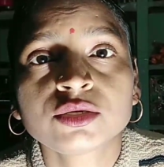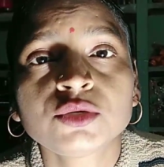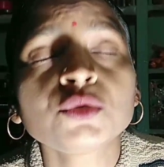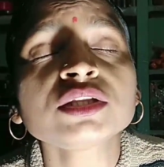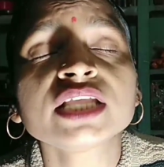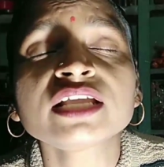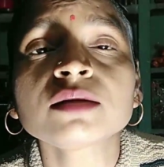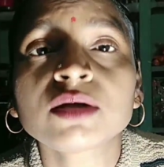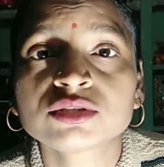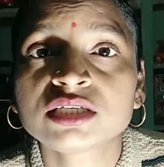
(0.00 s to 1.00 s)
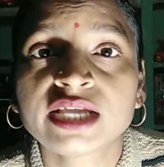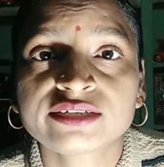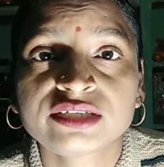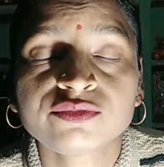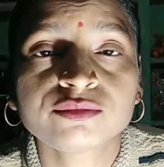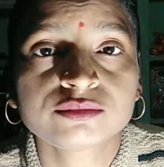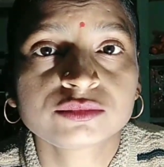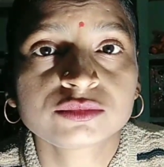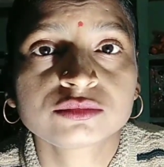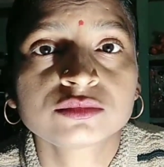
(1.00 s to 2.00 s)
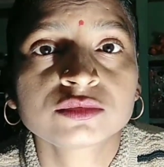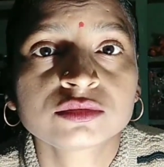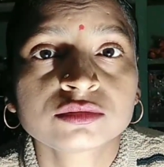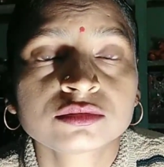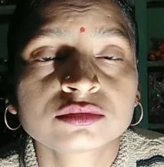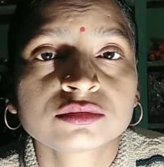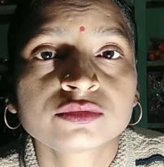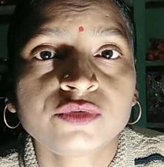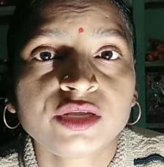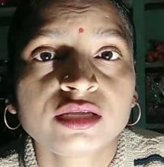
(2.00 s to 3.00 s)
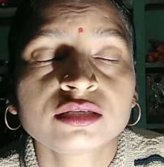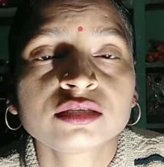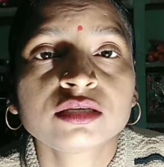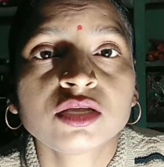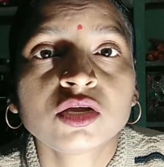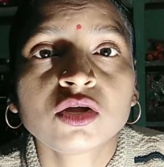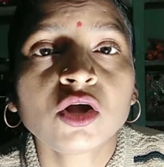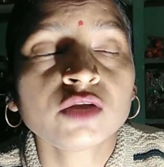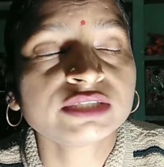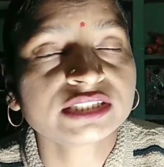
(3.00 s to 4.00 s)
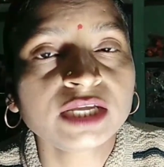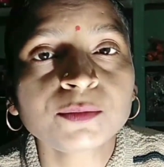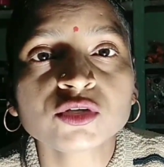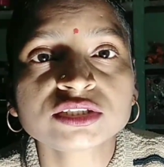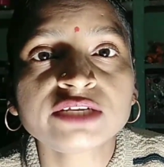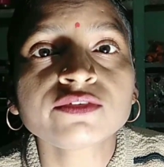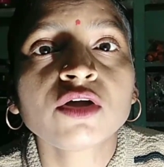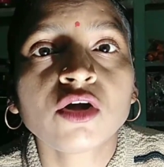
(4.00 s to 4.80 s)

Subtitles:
Don't think about the negative way. Always think positive.